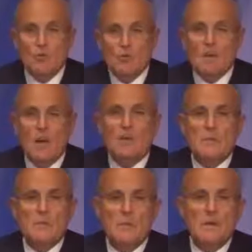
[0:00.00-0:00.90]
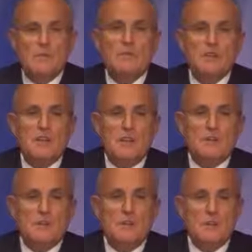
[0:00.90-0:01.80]
will become a free
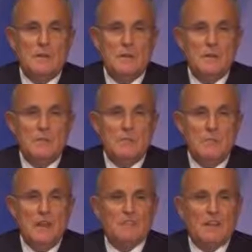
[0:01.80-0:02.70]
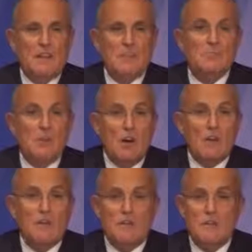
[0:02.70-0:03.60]
country based on the
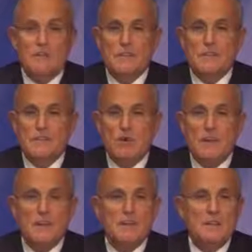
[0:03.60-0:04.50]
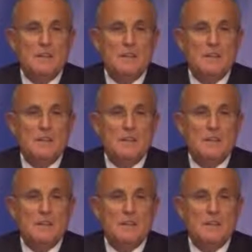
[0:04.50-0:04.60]
blood, the sweat,